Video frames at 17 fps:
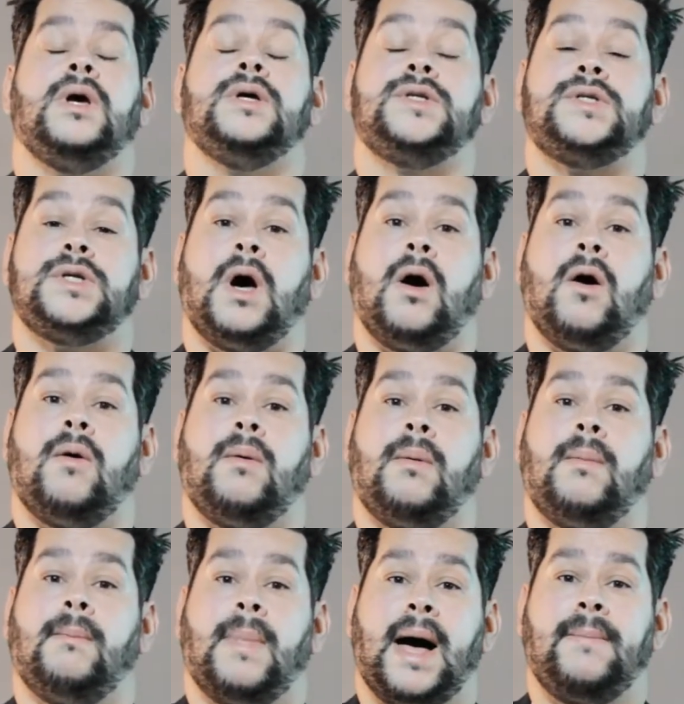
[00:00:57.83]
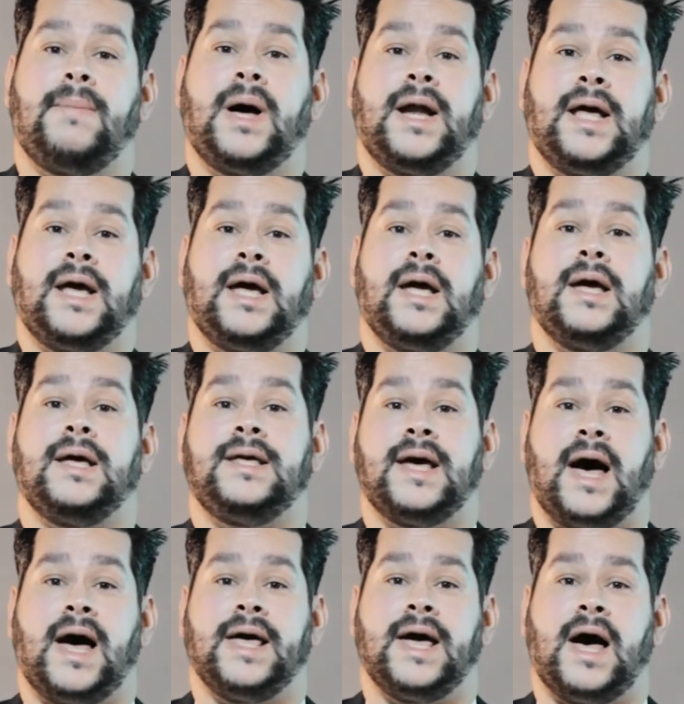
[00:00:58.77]
So, my buddy,
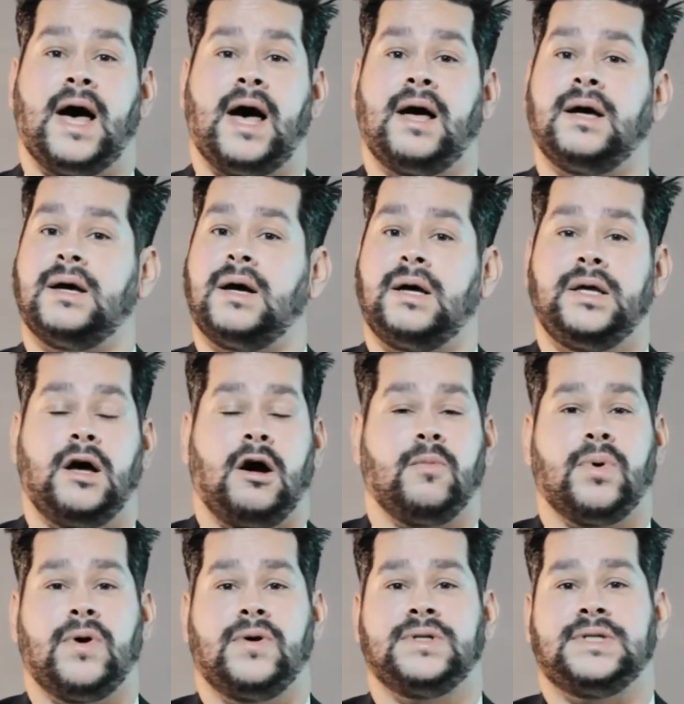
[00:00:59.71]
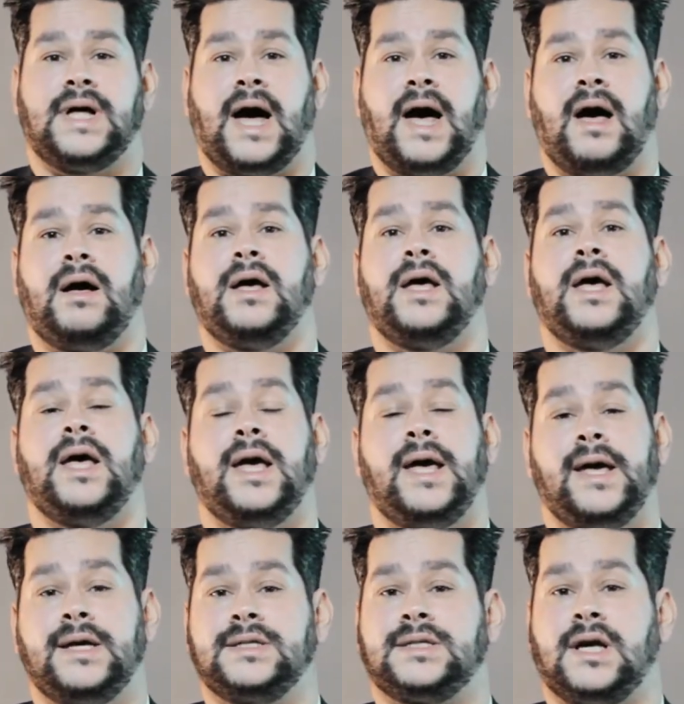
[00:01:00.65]
Yahya, Young Pro Style,
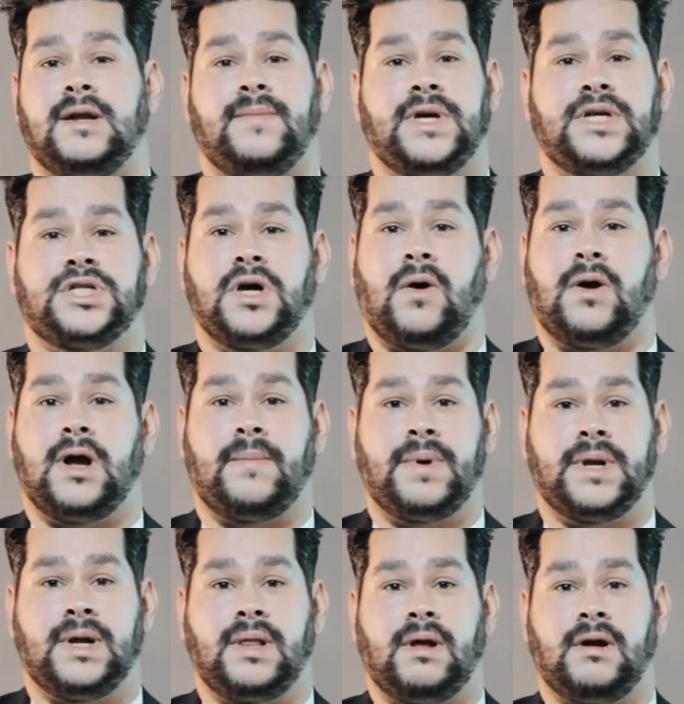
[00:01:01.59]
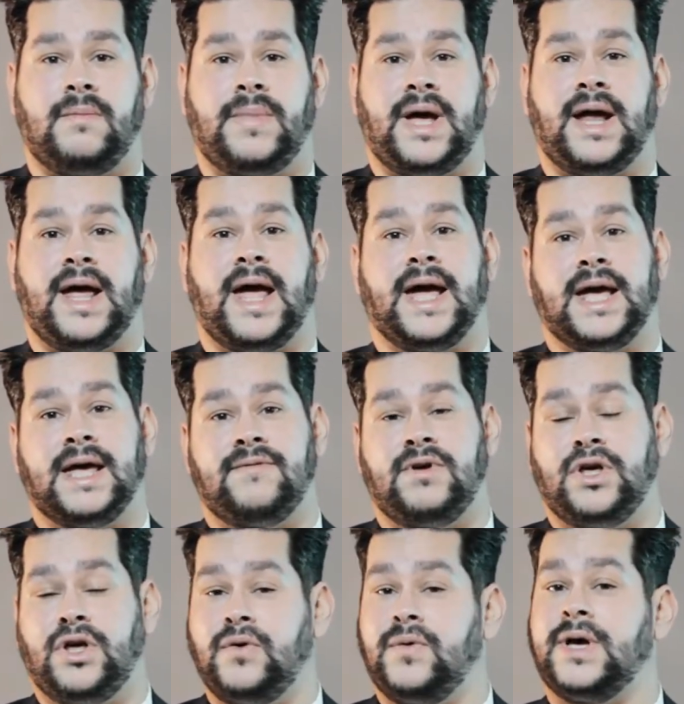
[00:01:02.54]
he's going to be showing up in a little bit and
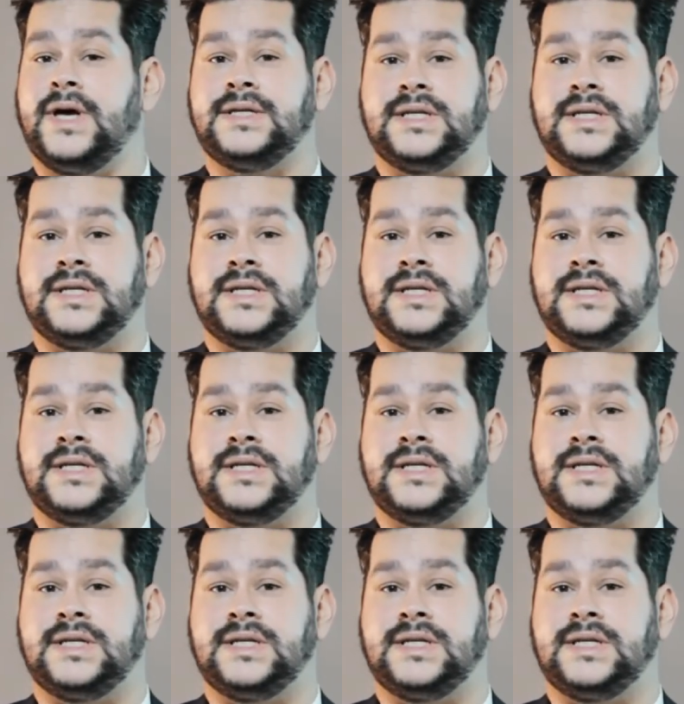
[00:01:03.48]
giving you his